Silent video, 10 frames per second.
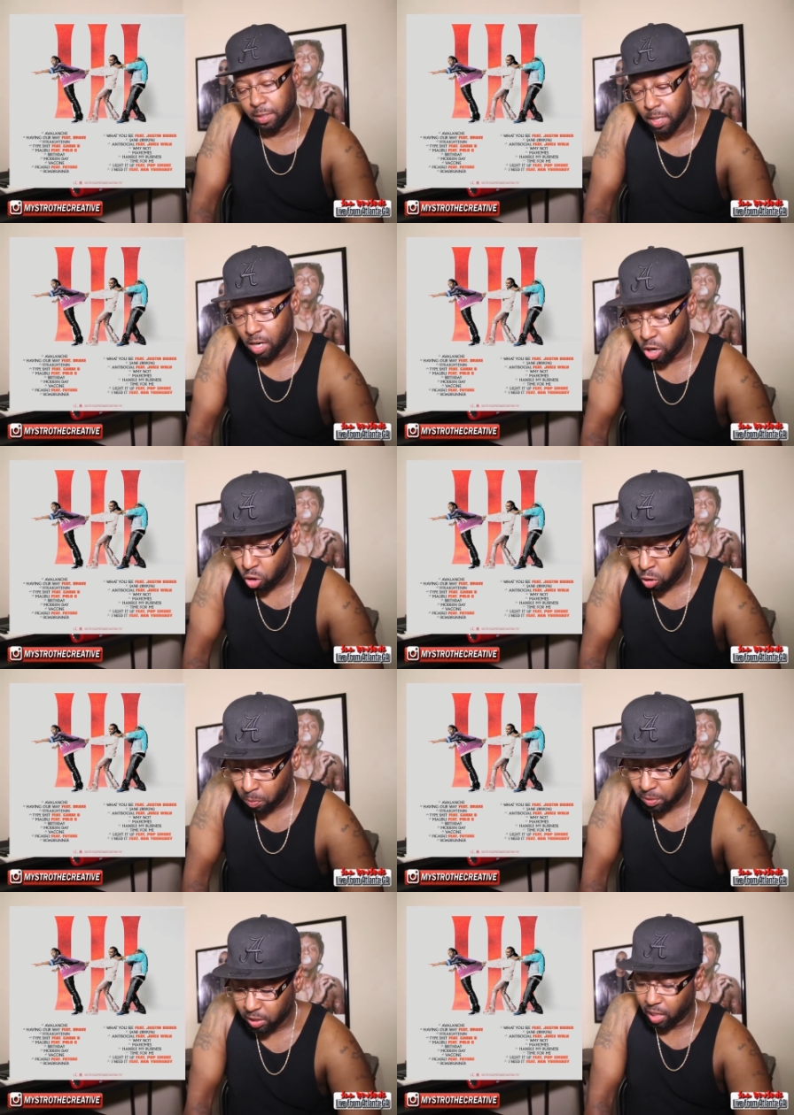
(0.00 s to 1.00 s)

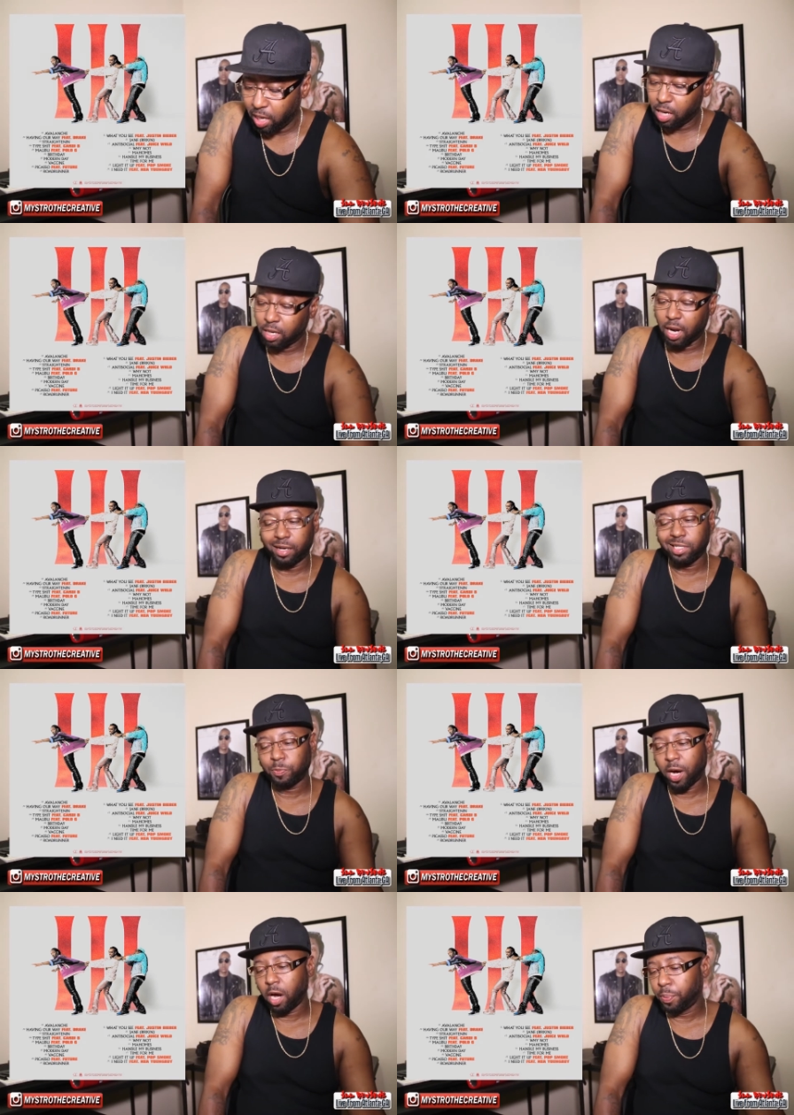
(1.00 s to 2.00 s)
Mahomes, uh,
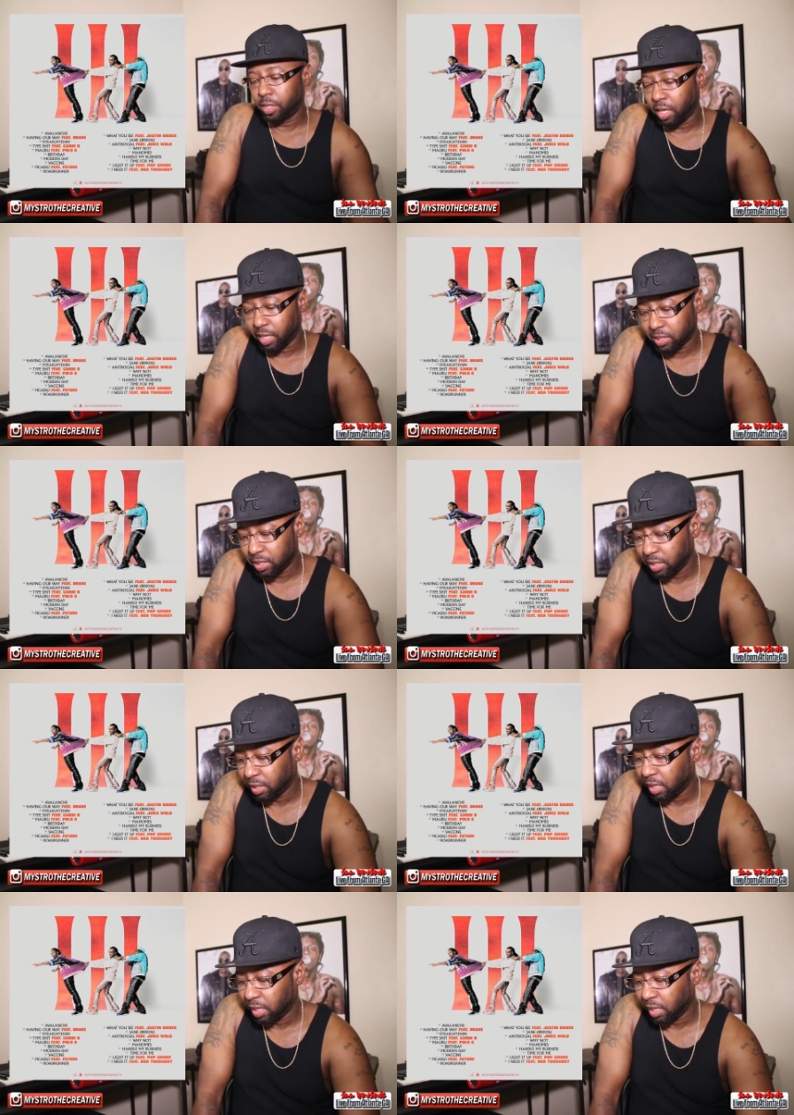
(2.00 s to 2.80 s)
uninspired production.